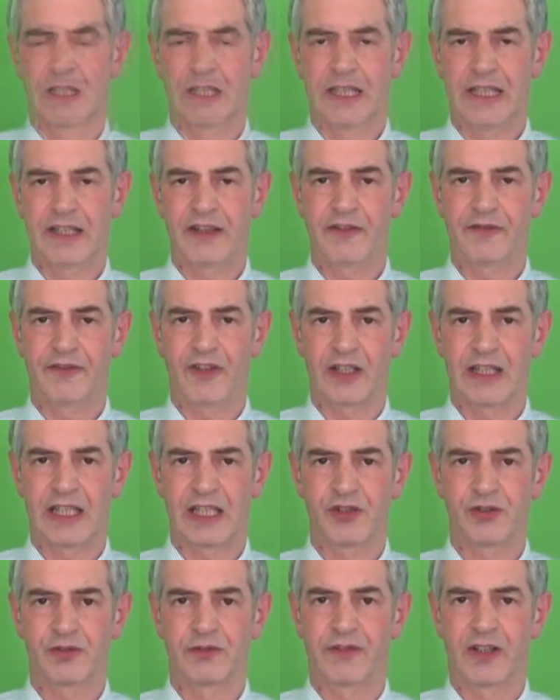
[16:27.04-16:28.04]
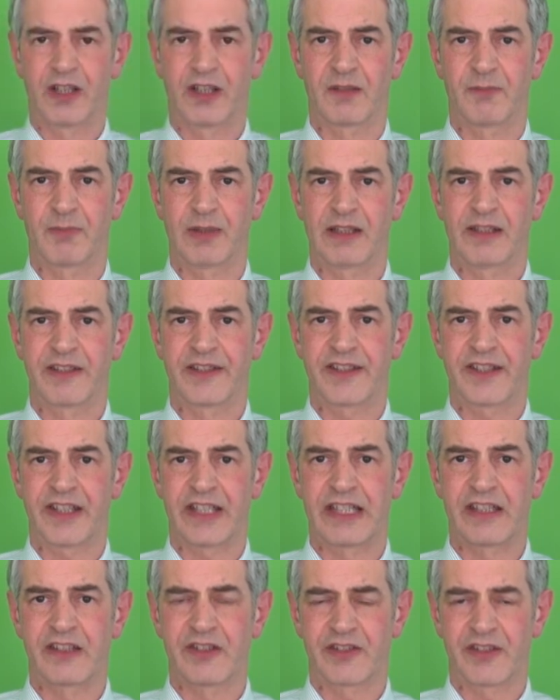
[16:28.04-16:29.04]
In the financial
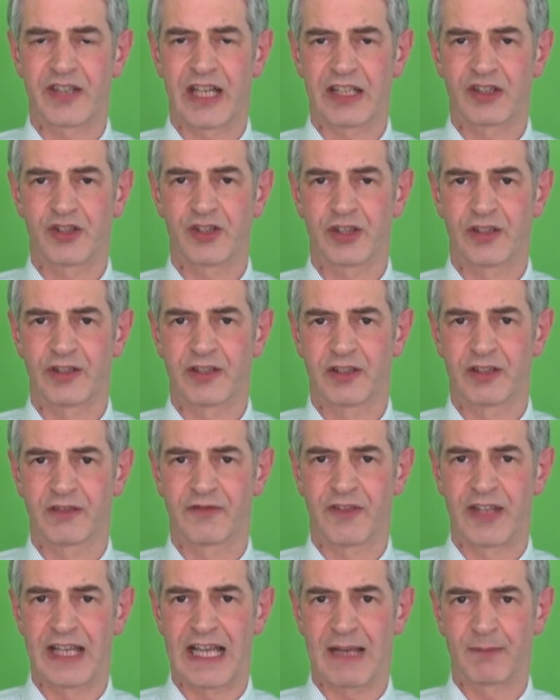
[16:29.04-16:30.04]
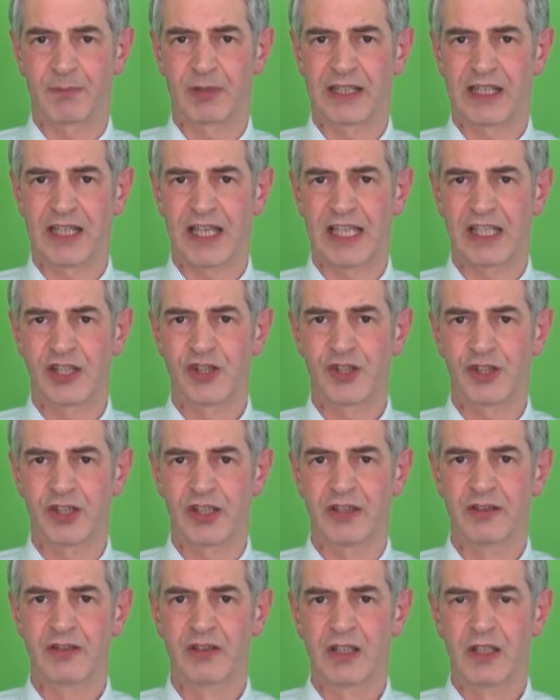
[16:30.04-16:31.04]
viability section of the
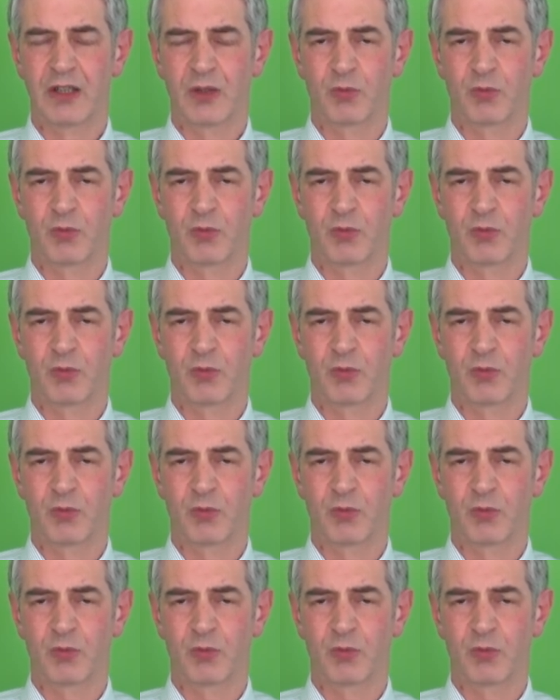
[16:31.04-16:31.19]
application,